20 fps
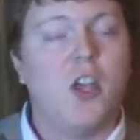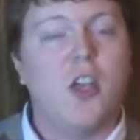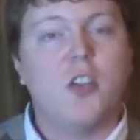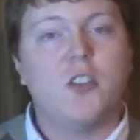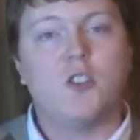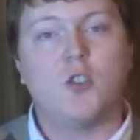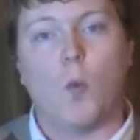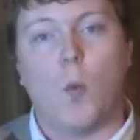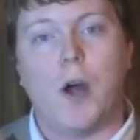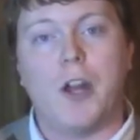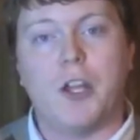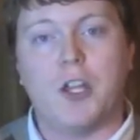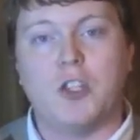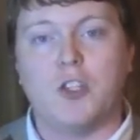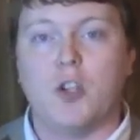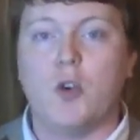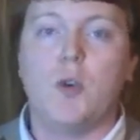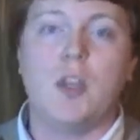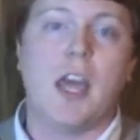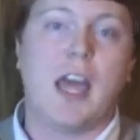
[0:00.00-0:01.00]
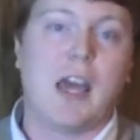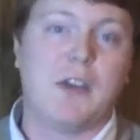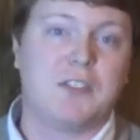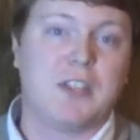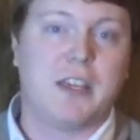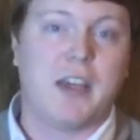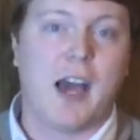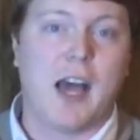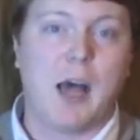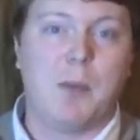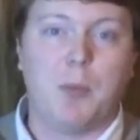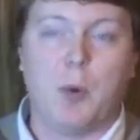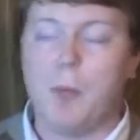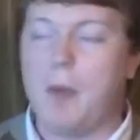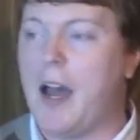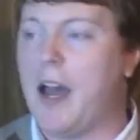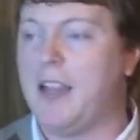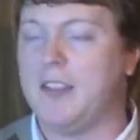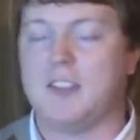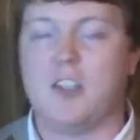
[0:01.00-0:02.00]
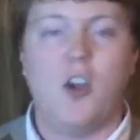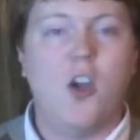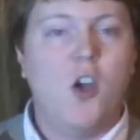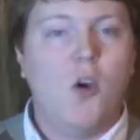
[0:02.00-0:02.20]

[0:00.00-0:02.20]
So what do? You have to compromise.